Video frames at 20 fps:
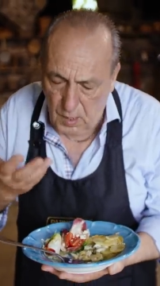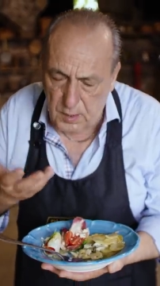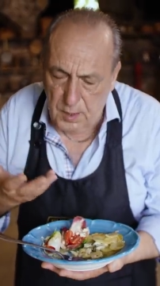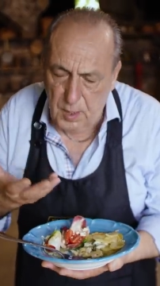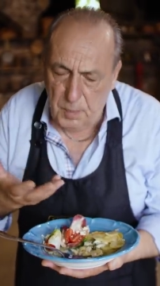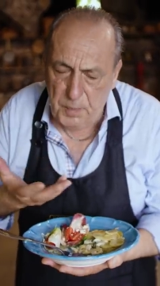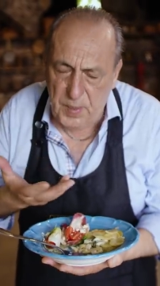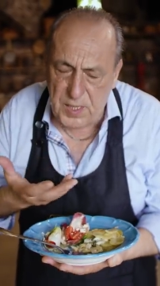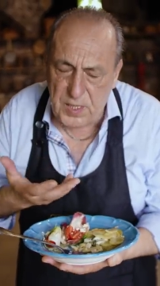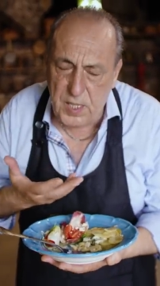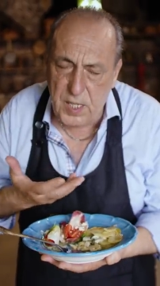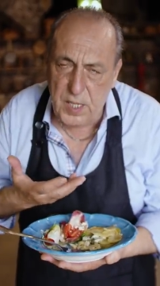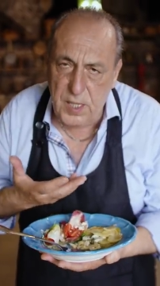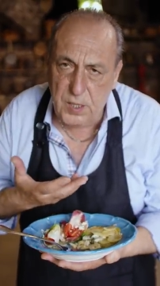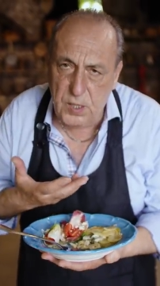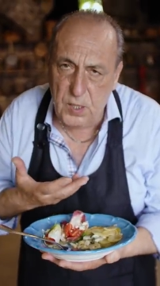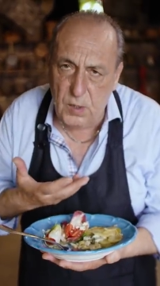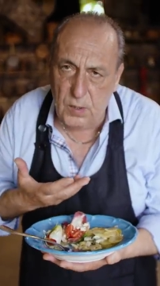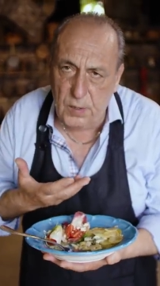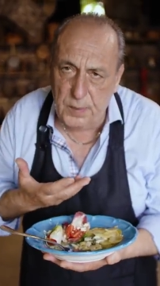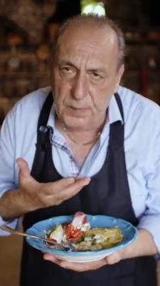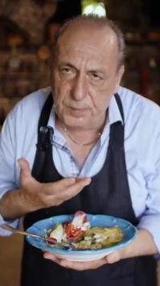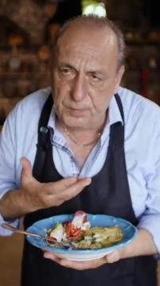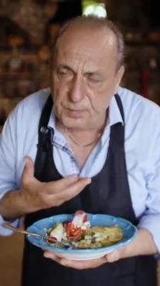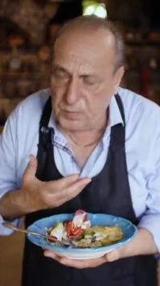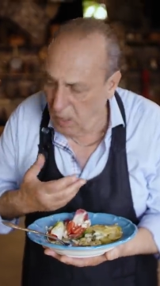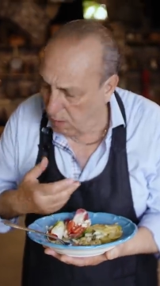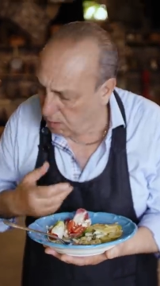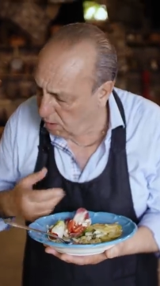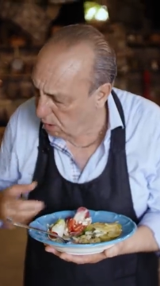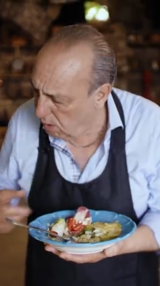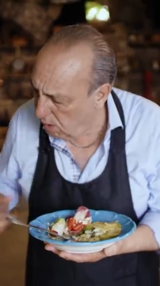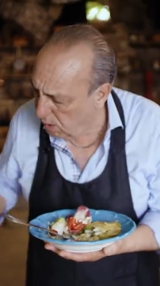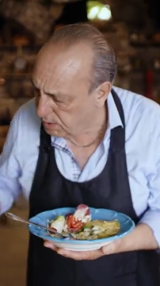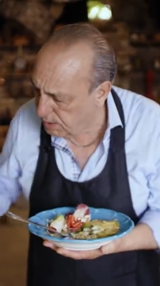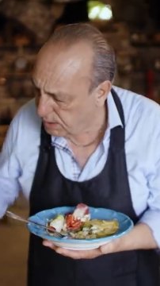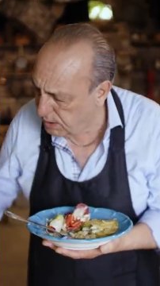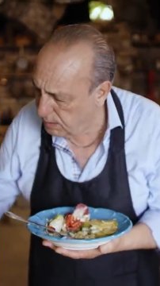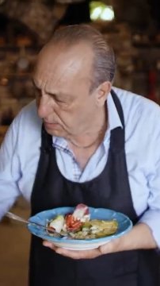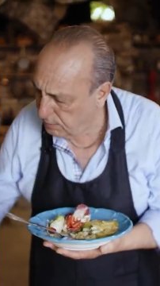the potato, of
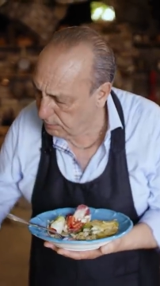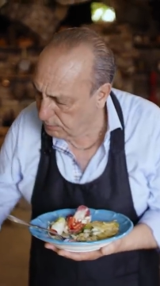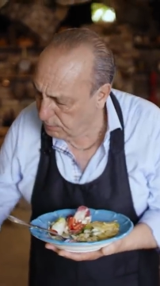course.